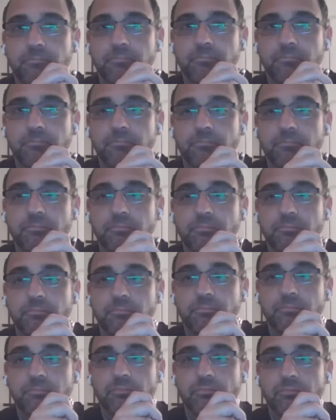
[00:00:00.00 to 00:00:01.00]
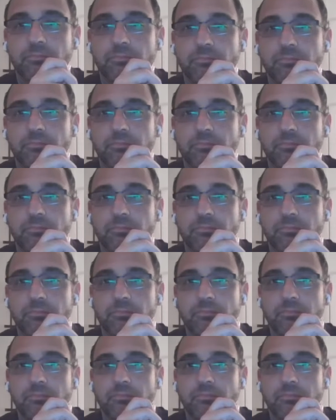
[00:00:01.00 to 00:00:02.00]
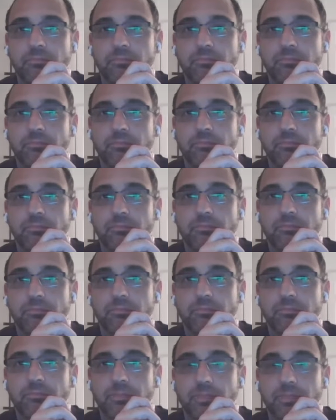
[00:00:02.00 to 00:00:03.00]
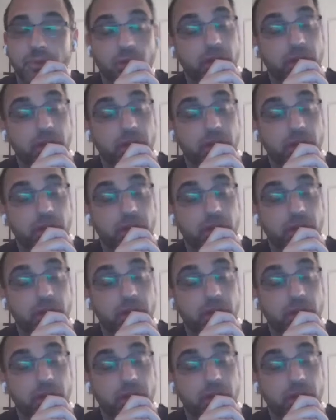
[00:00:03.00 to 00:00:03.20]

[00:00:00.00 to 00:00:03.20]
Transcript: may go up to 140 to 150 dollars per gallon.